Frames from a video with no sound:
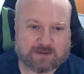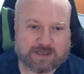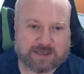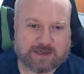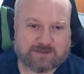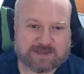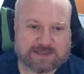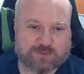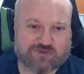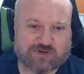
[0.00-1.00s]
Yeah, this
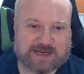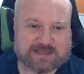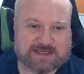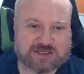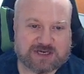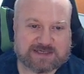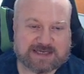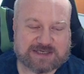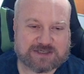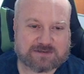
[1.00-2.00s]
is brace
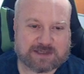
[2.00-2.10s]
initialization.